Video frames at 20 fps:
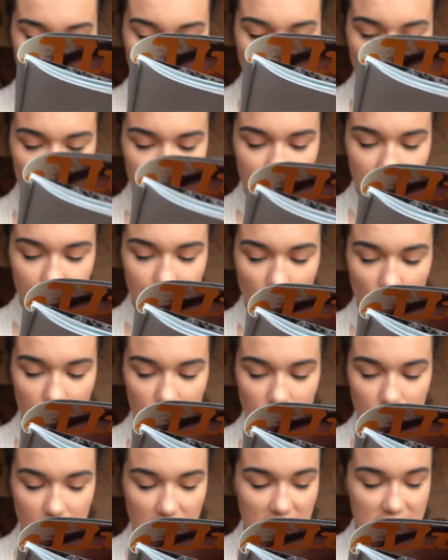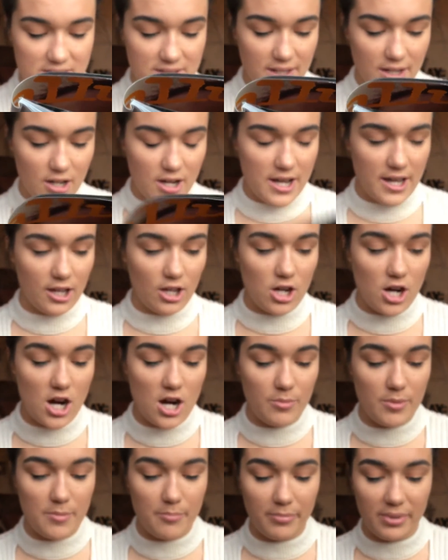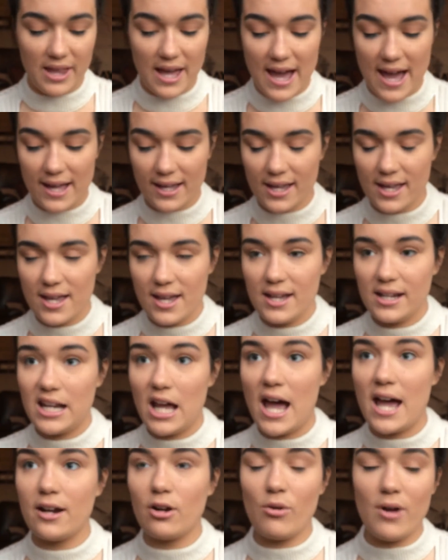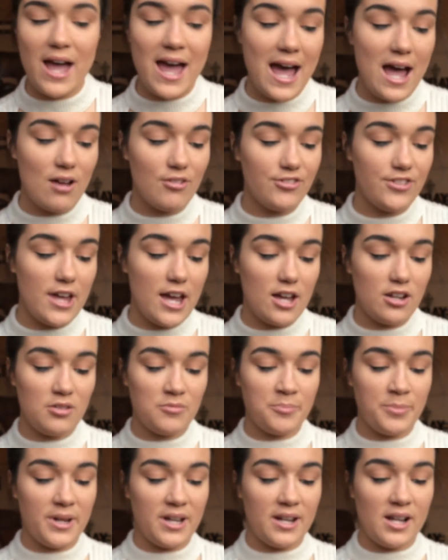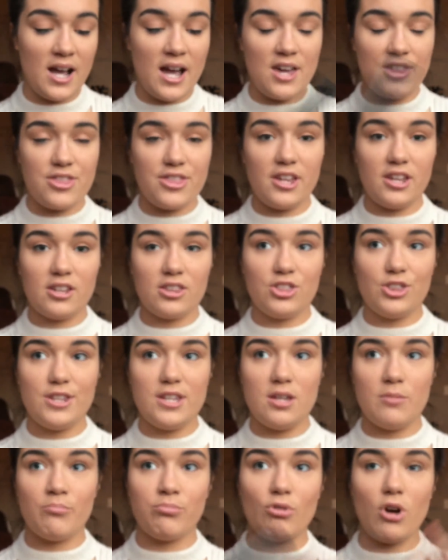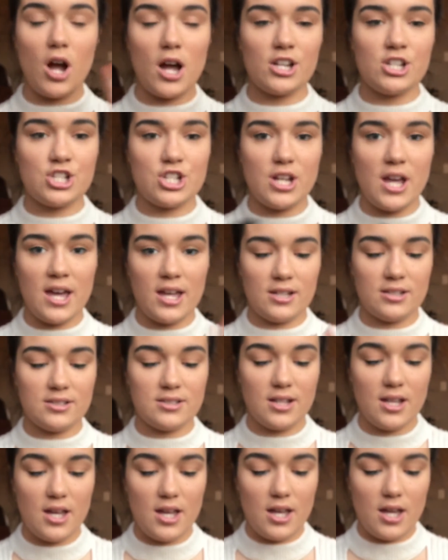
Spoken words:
Healthy Volume Mascara in Carbon Black. Now I don't have that, but I think the brush and